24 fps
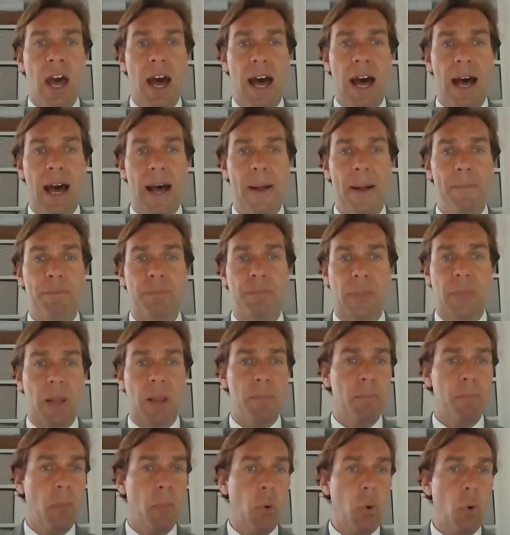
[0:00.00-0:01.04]

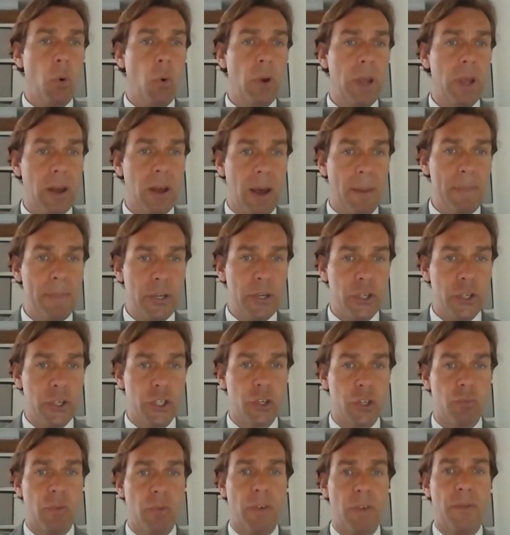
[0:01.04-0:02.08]
More
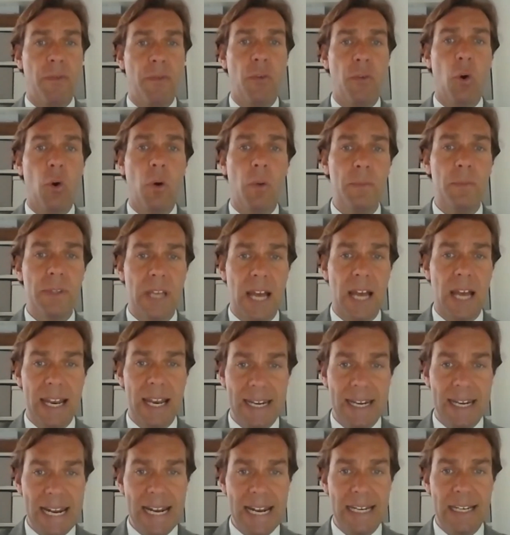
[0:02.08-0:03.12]
ambitious reforms are
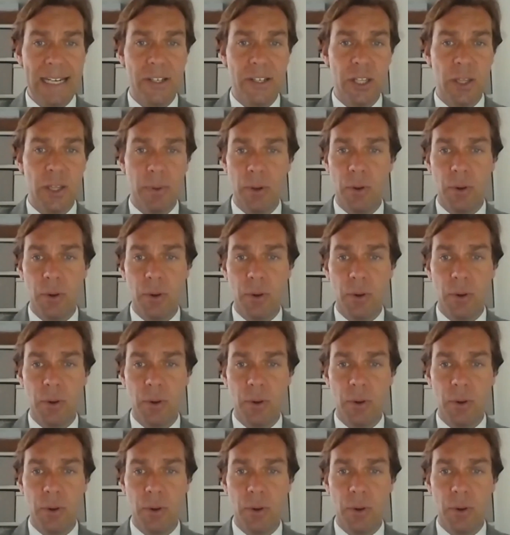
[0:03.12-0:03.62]
needed to the blue